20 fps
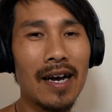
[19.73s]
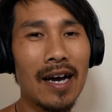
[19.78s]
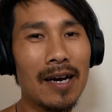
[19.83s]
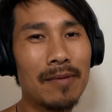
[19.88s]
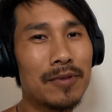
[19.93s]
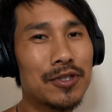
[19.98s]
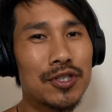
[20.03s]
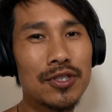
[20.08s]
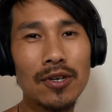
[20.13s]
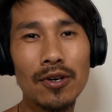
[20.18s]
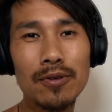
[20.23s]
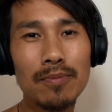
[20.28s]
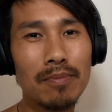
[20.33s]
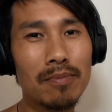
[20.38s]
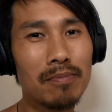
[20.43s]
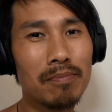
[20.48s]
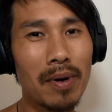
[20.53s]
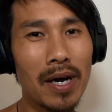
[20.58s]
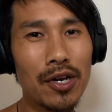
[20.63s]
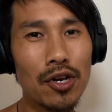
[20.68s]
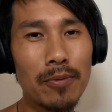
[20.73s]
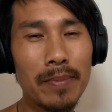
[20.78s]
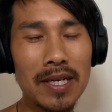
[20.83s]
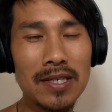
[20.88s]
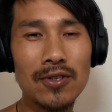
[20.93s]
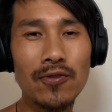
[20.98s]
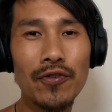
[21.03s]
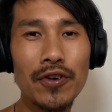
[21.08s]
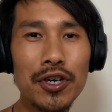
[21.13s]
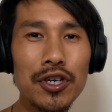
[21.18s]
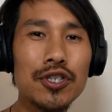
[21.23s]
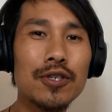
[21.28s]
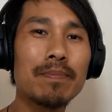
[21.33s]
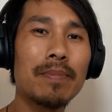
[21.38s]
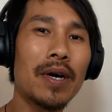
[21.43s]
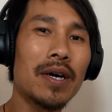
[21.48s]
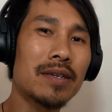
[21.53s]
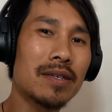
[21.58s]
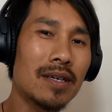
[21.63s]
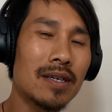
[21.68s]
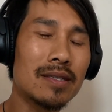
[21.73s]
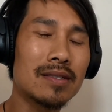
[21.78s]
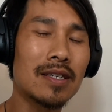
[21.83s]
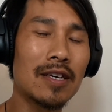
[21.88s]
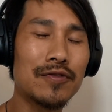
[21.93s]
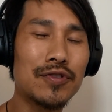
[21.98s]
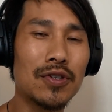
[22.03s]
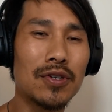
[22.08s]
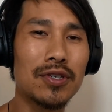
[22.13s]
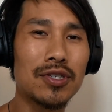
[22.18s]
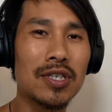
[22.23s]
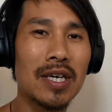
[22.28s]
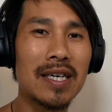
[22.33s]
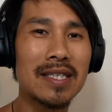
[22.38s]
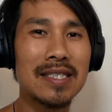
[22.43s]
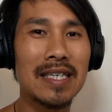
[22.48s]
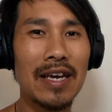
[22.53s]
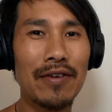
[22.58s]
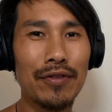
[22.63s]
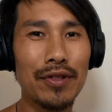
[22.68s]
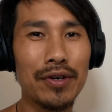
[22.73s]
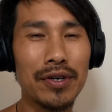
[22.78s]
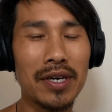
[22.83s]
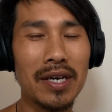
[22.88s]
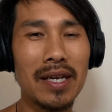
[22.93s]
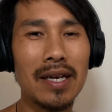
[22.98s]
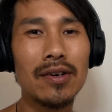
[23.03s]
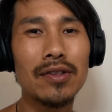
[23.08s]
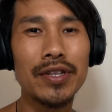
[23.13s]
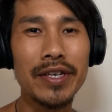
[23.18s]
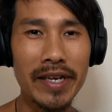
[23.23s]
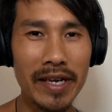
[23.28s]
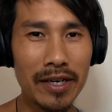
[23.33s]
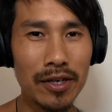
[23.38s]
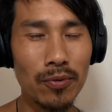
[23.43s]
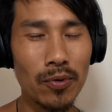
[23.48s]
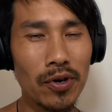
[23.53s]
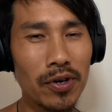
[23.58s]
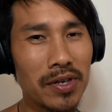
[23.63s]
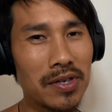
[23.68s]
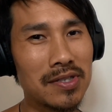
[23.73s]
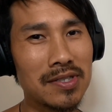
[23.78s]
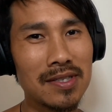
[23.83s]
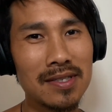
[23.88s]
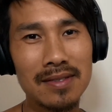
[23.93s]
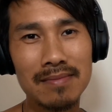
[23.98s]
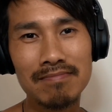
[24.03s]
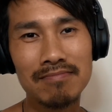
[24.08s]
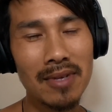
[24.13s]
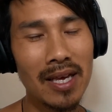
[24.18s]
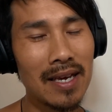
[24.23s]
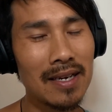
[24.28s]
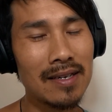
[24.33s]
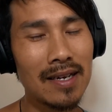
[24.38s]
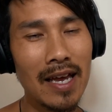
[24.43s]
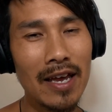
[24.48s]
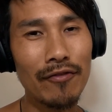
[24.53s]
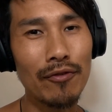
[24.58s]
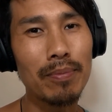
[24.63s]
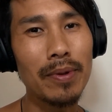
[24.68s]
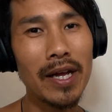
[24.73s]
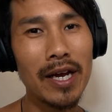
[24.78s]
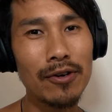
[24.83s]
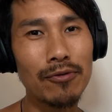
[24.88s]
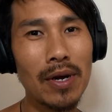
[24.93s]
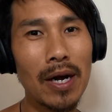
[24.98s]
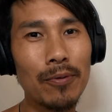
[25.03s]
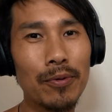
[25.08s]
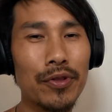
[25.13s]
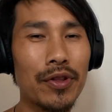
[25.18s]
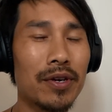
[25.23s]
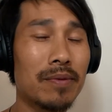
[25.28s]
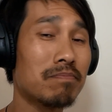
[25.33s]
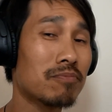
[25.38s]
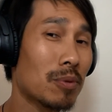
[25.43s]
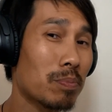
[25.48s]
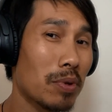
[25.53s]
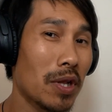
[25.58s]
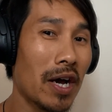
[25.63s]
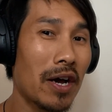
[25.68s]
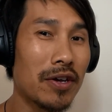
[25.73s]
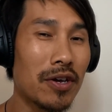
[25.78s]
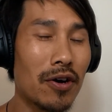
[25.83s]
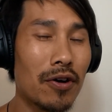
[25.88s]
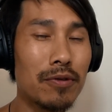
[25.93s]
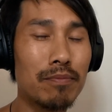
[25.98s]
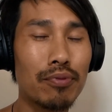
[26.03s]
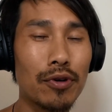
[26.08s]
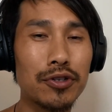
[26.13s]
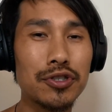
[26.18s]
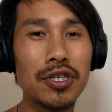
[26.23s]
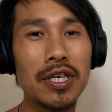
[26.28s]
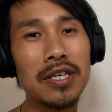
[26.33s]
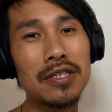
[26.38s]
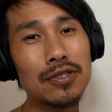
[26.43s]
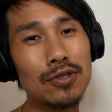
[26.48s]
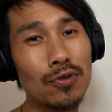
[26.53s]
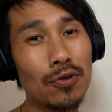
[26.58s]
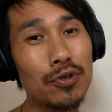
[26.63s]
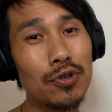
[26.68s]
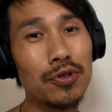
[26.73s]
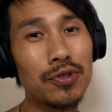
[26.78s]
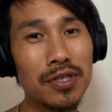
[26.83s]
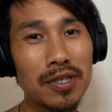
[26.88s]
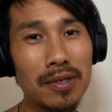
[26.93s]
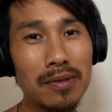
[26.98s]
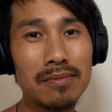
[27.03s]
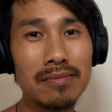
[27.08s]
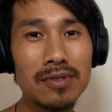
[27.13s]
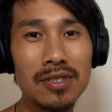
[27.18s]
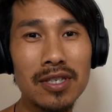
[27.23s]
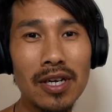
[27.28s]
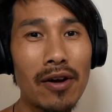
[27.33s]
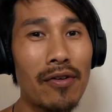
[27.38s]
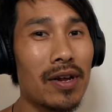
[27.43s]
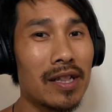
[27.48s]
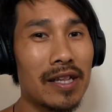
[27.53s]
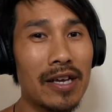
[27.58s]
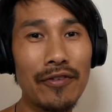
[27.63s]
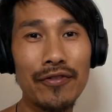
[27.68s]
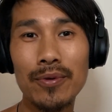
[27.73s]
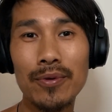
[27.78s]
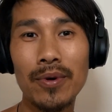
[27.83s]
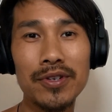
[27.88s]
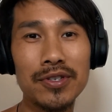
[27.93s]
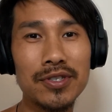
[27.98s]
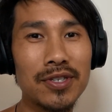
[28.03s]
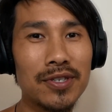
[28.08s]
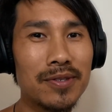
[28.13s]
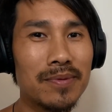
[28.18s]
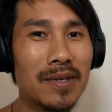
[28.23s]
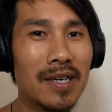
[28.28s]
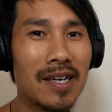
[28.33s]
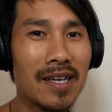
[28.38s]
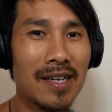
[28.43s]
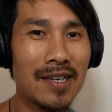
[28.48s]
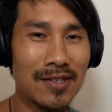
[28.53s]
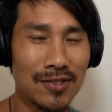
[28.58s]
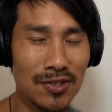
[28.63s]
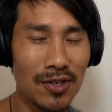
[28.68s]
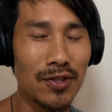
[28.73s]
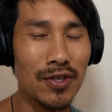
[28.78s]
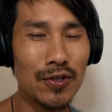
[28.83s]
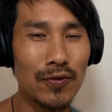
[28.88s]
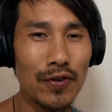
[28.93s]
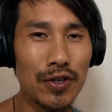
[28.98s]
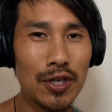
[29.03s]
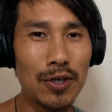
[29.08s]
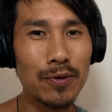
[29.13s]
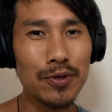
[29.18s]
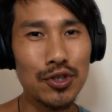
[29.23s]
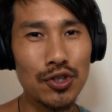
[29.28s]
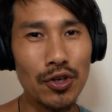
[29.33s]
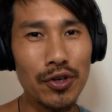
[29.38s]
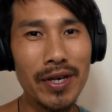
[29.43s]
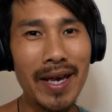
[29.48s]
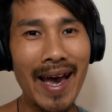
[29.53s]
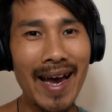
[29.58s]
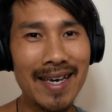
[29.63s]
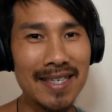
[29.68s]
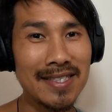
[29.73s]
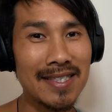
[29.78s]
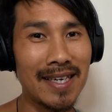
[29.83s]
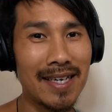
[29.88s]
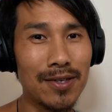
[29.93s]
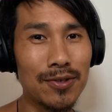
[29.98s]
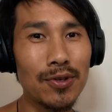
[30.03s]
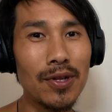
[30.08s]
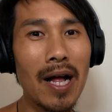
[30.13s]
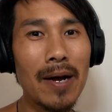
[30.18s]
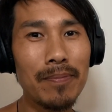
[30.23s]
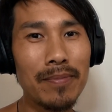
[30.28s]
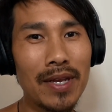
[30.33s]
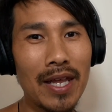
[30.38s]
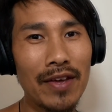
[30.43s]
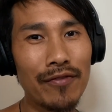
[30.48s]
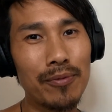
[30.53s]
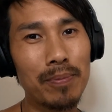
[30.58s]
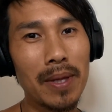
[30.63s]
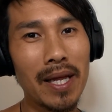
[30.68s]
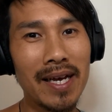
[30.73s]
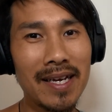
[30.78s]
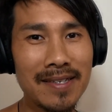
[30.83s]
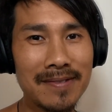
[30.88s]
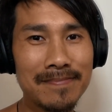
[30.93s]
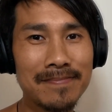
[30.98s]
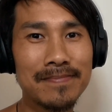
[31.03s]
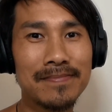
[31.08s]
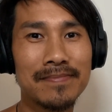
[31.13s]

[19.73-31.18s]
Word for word: Um, it's no by no means finished, but it gives you a chance to have a look at the inner workings and, and have a play around with it. Plot your own projects or use it directly if you want to. So this video will show you how to set it all up and have a play.